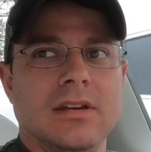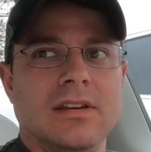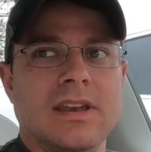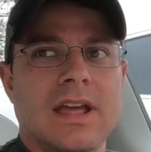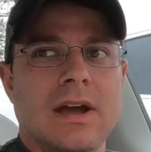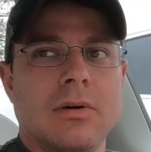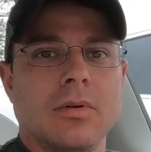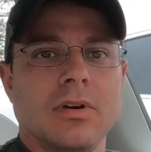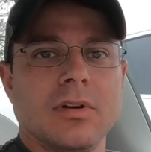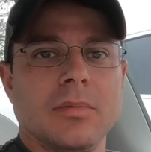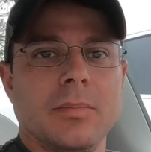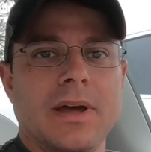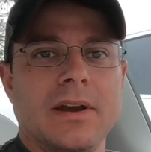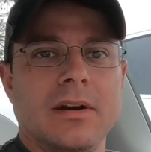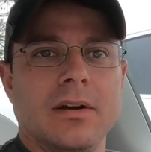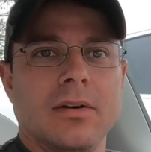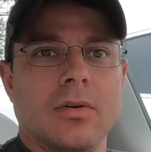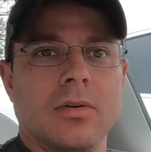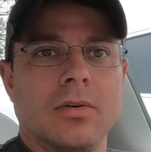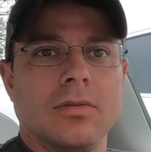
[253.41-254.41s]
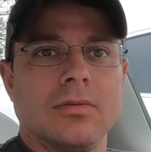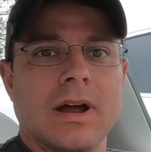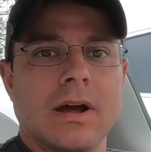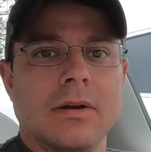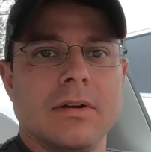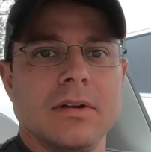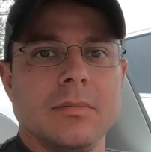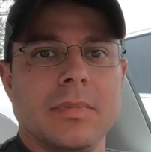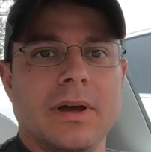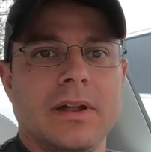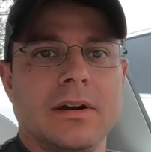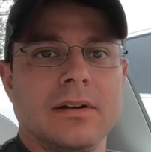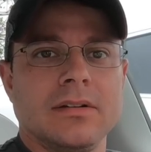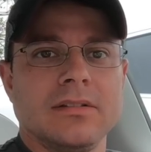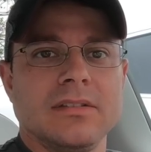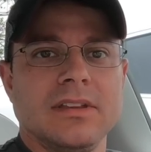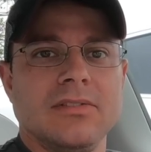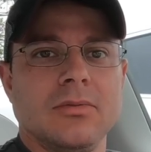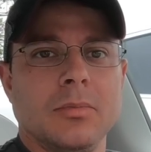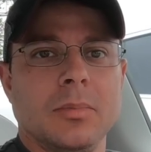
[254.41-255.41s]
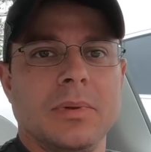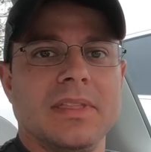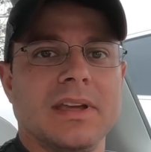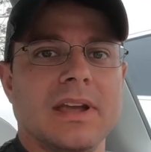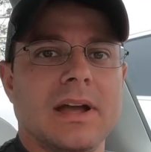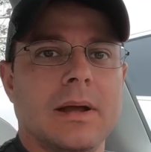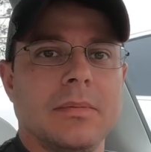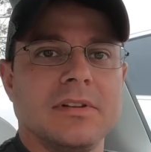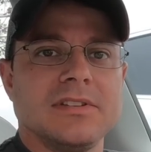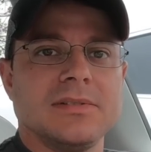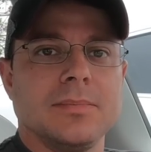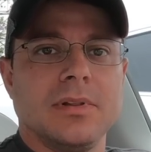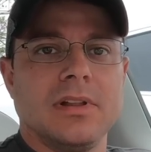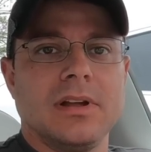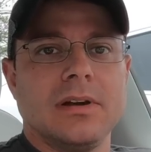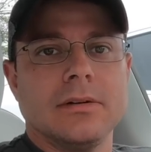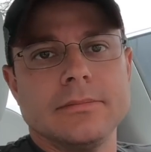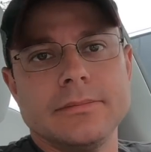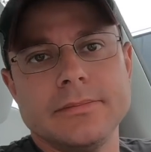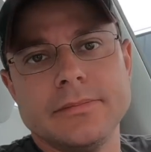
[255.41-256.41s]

network better or routing better, leave them in the comments below.